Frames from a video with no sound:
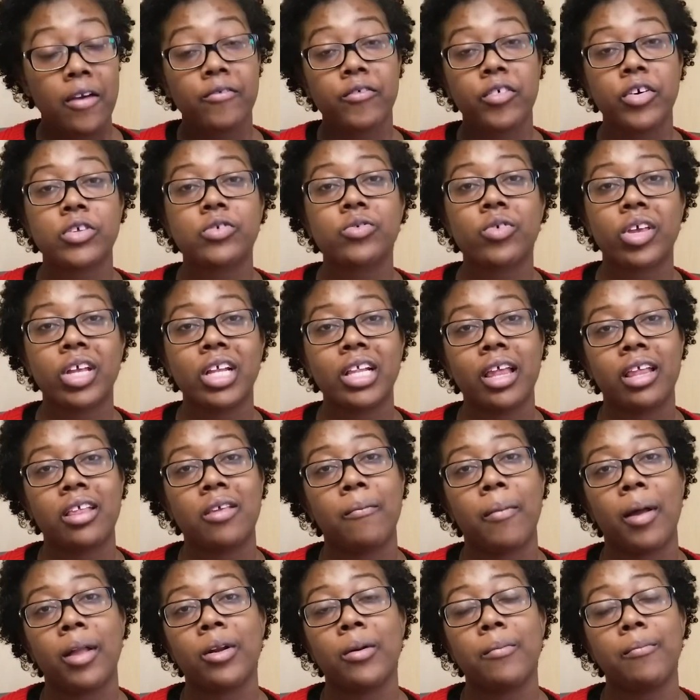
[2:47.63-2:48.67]
First, we're going to let the
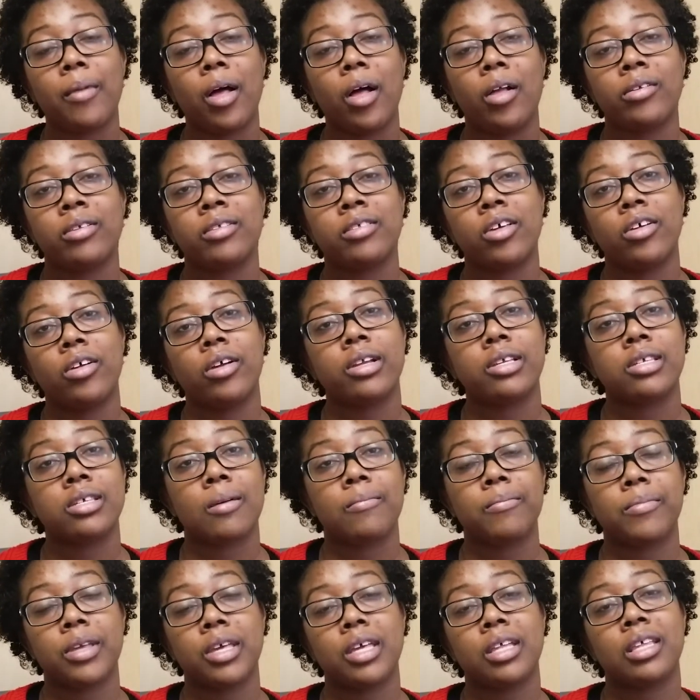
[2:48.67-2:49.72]
butter melt until it's
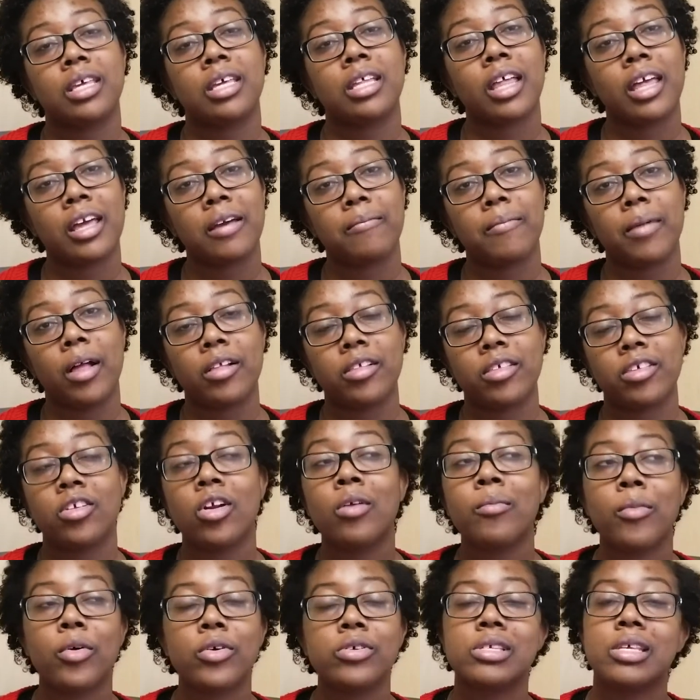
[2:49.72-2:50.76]
completely like melted or
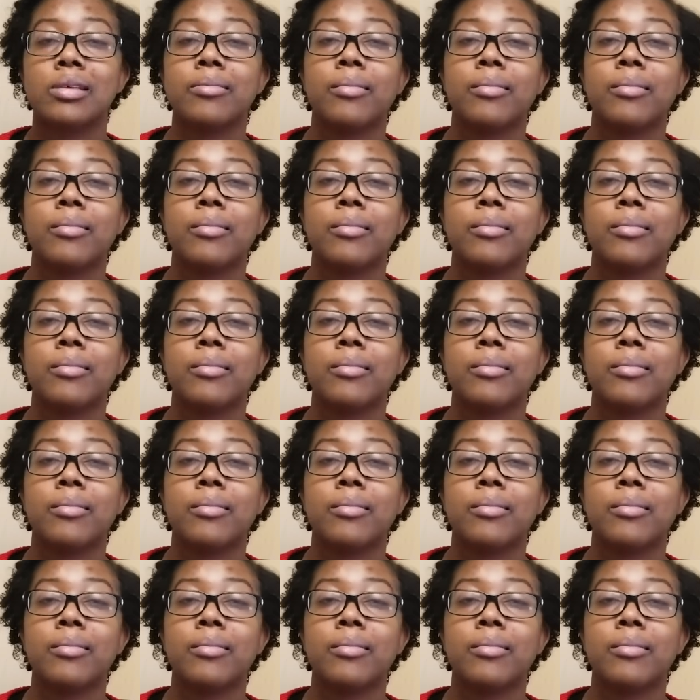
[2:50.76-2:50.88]
mostly